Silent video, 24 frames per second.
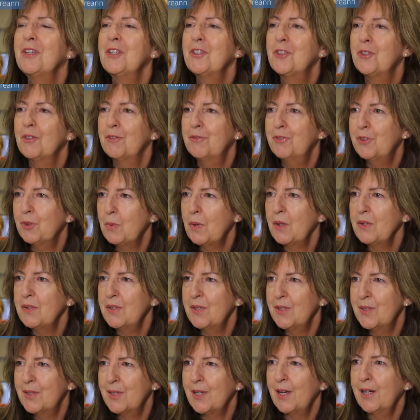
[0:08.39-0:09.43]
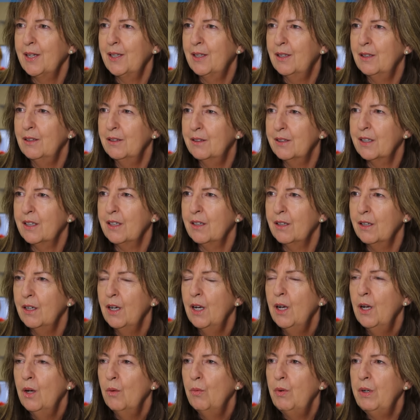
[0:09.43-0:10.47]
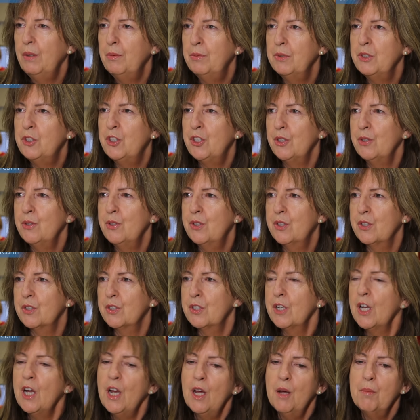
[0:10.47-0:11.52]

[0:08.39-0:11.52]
So if there was a cycle there, we would use it.